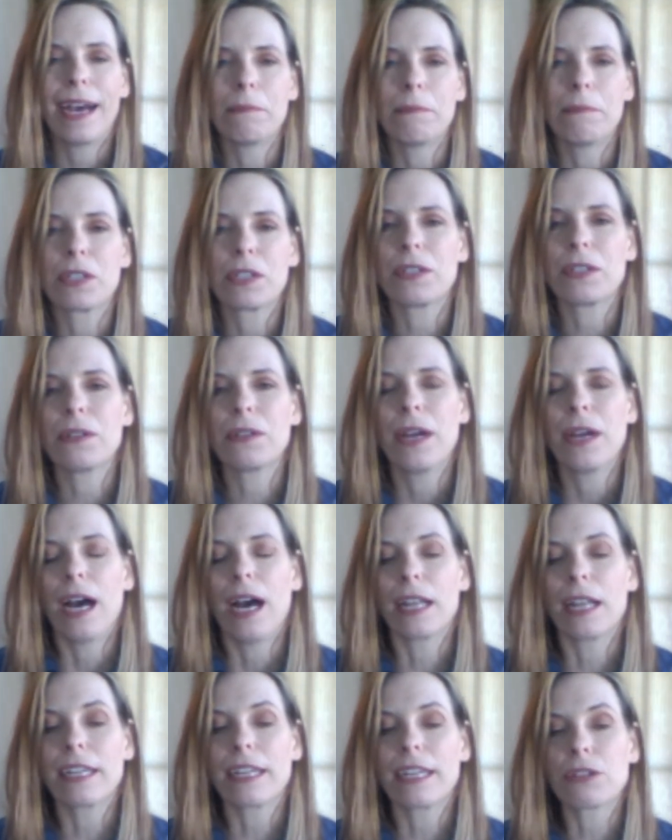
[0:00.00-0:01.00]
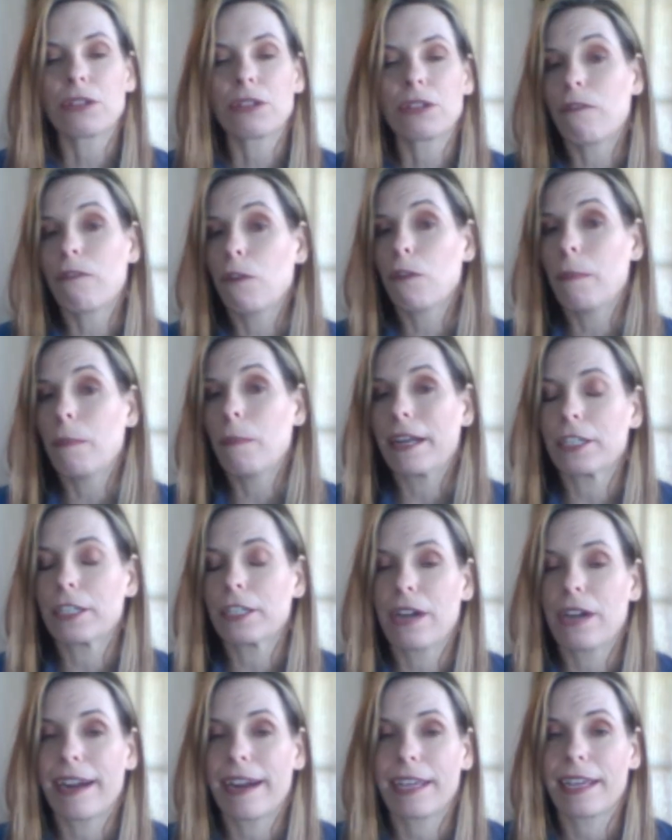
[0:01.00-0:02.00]
So you, unless you have full body
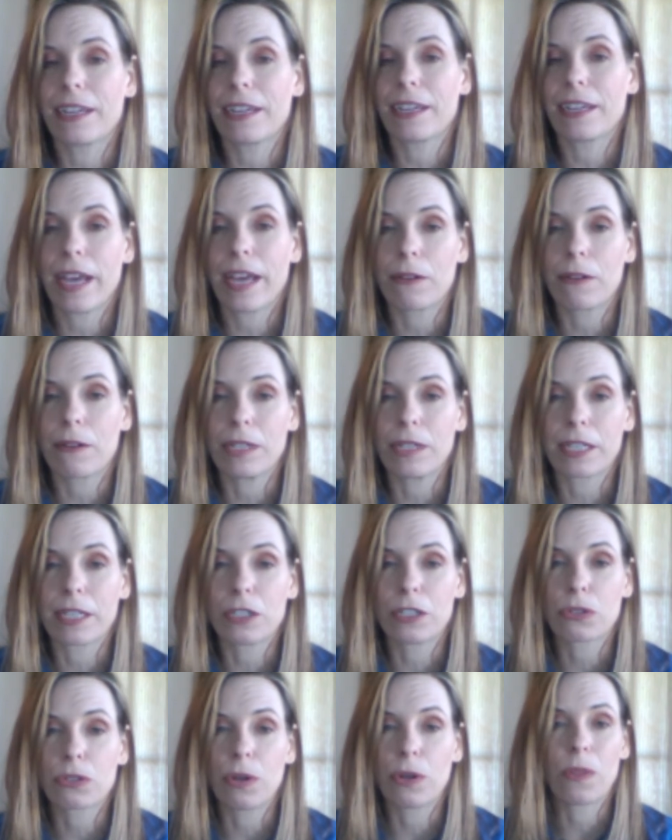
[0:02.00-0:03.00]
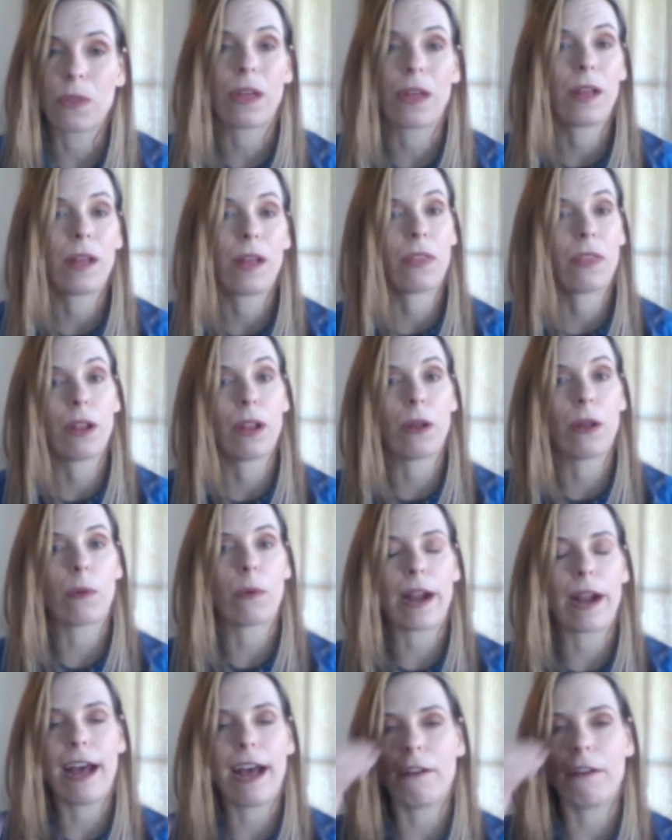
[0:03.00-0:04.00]
tracking, it can't really control the
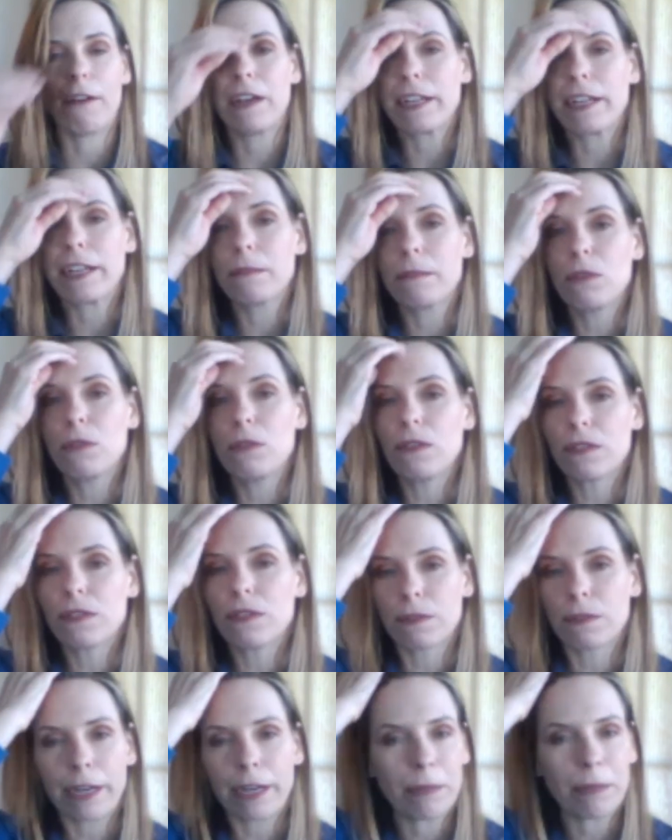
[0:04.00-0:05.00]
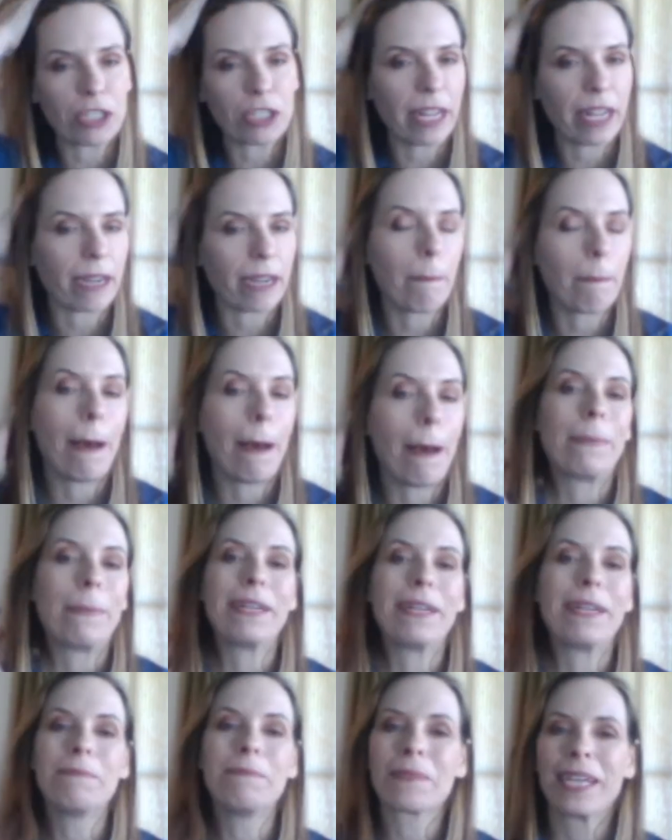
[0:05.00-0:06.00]
lower half, and it moves very much like a
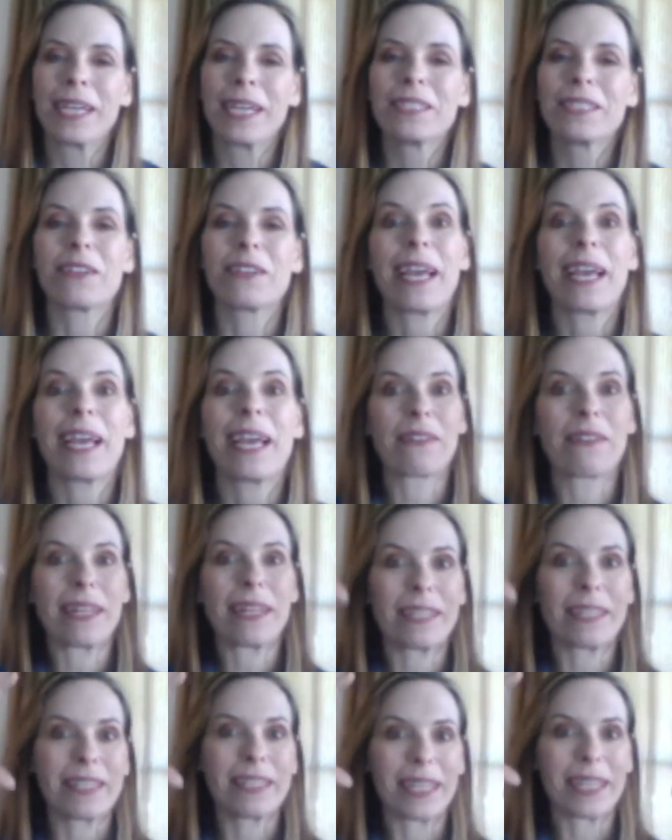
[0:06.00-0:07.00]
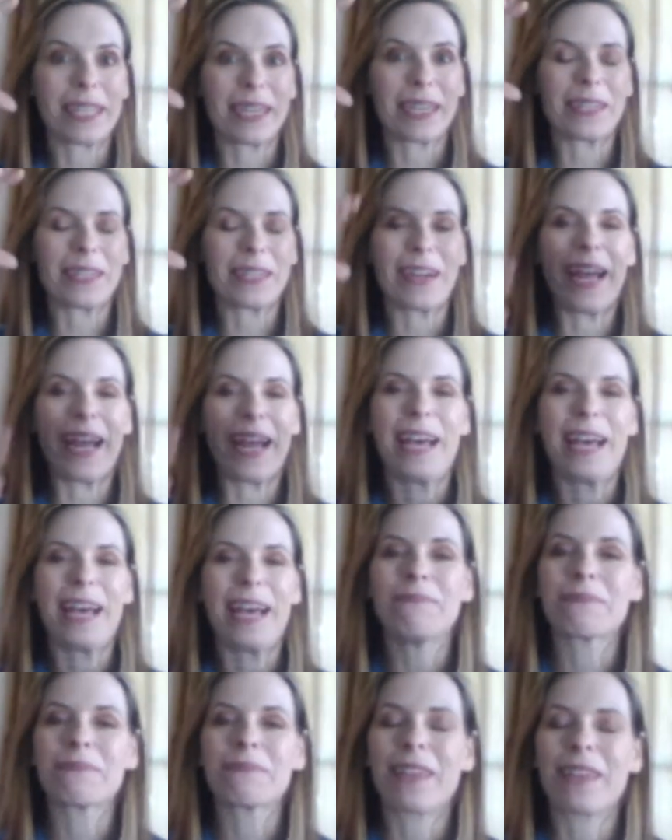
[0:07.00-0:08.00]
puppet. So yeah, you've got this thing on your head
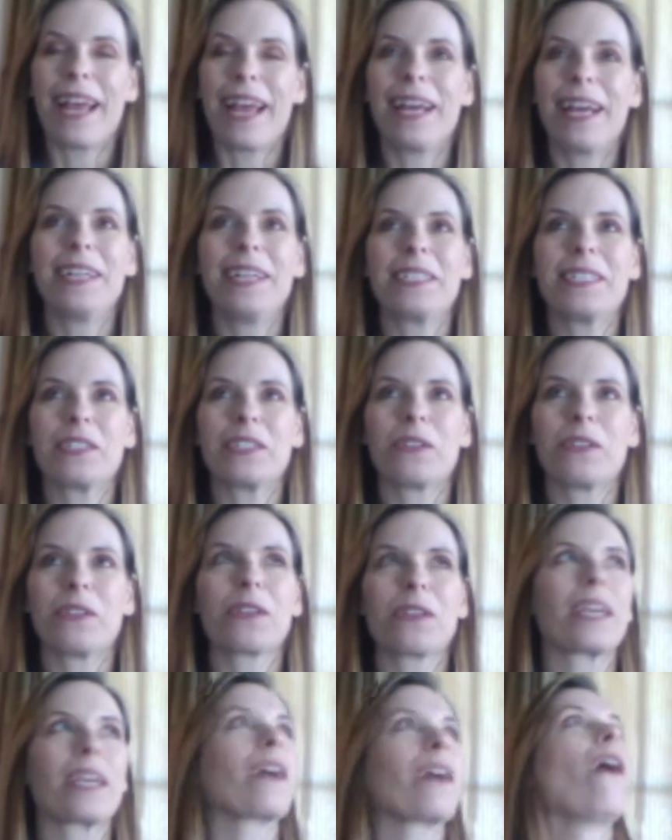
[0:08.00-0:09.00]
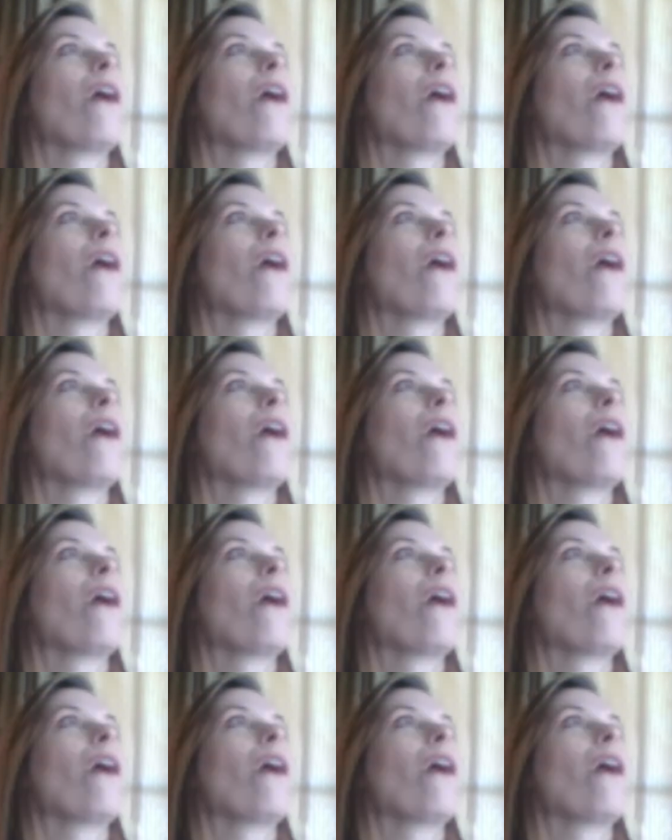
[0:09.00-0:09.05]
and you're looking